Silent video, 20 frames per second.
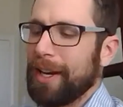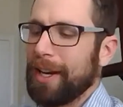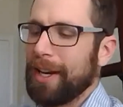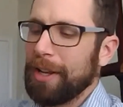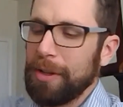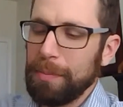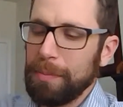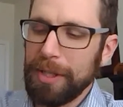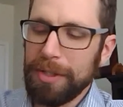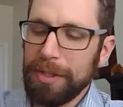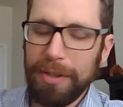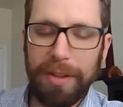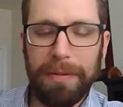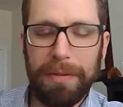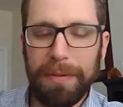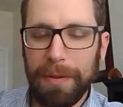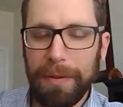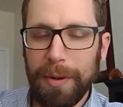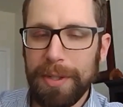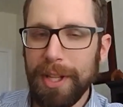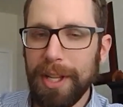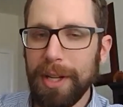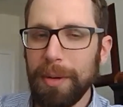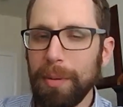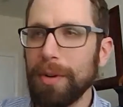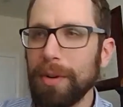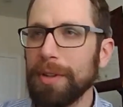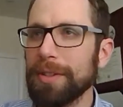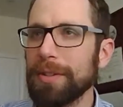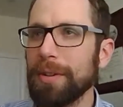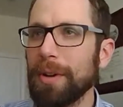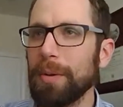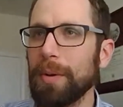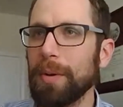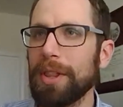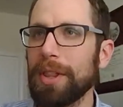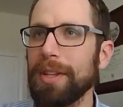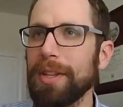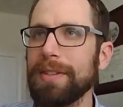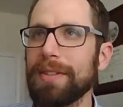Now, you mentioned the first thing we're going to start
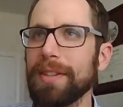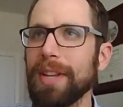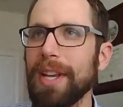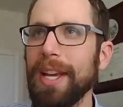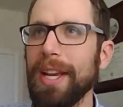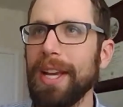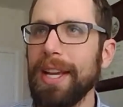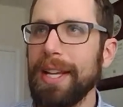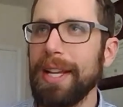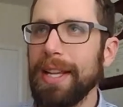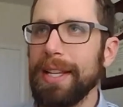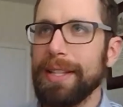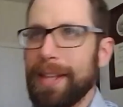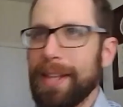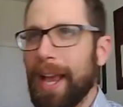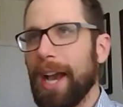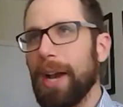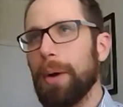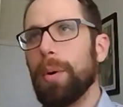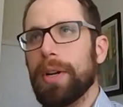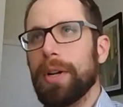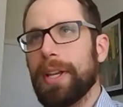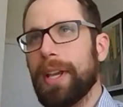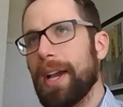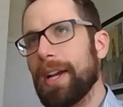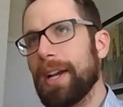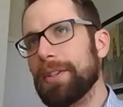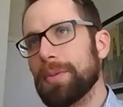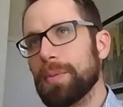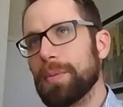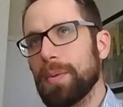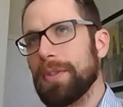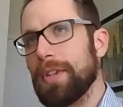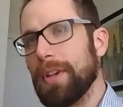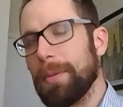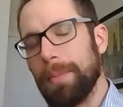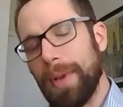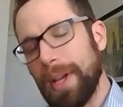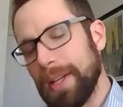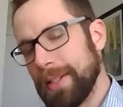with is how our cats were
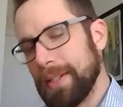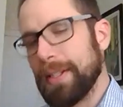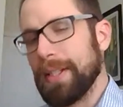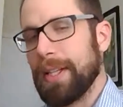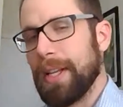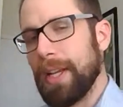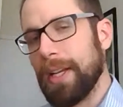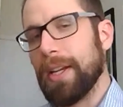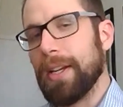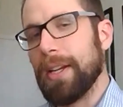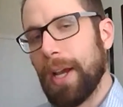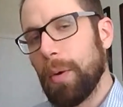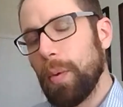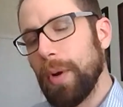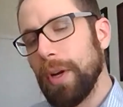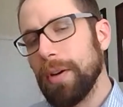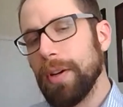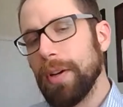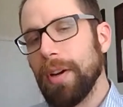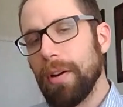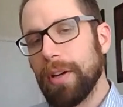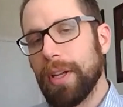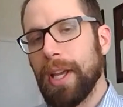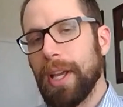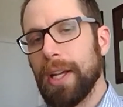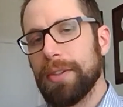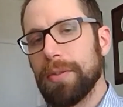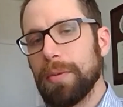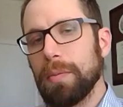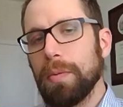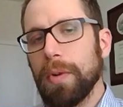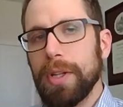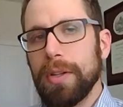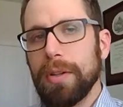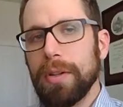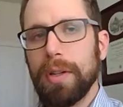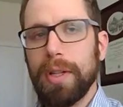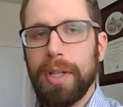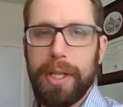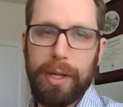domesticated. Now, where did our cats
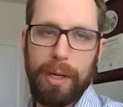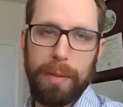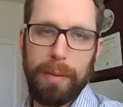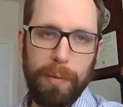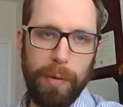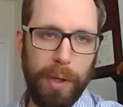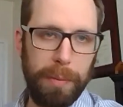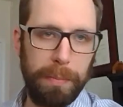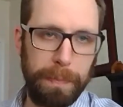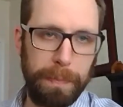originally come from?